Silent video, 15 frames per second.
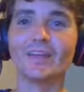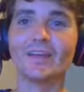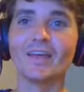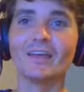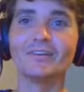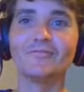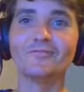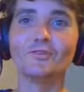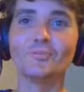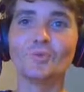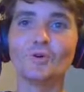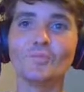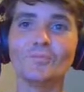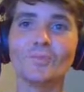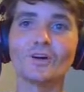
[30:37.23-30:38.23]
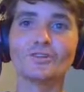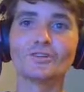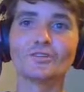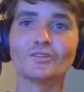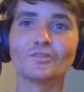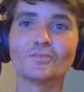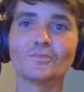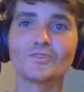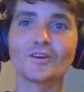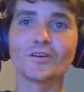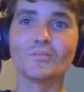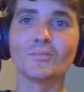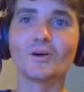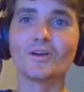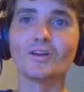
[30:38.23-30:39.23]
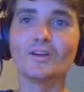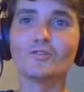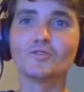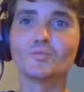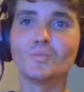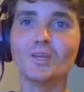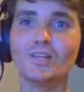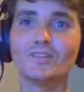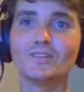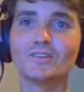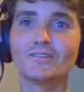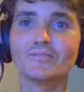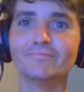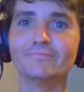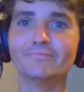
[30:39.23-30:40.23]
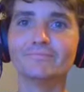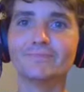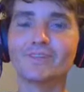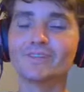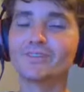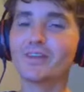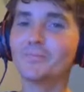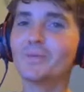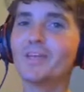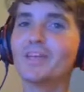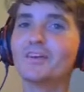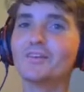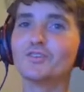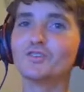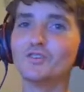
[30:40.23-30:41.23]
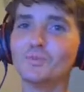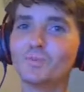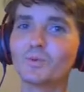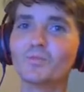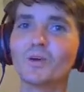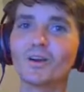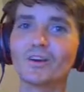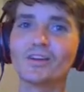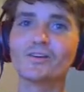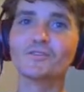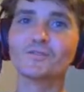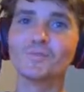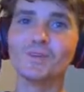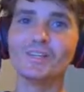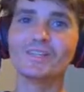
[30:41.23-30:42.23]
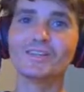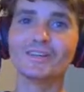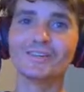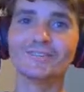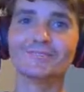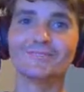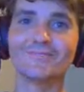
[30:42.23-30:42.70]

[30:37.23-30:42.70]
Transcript: And if you put mushrooms on a Mario's pizza, does that make it a Super Mario's pizza?